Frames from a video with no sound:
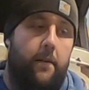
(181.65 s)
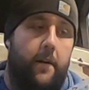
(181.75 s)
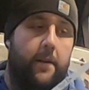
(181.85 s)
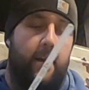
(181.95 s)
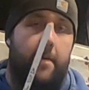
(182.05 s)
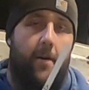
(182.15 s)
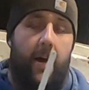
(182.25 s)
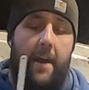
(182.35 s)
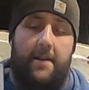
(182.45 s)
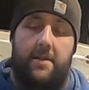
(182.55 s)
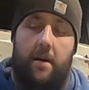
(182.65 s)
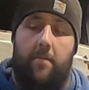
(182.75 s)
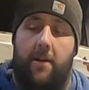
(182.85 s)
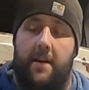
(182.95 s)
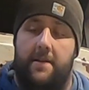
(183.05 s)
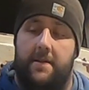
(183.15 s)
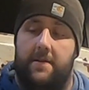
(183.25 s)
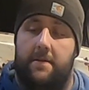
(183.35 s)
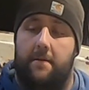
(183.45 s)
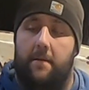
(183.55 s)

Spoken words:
the good thing about hacksaw blades is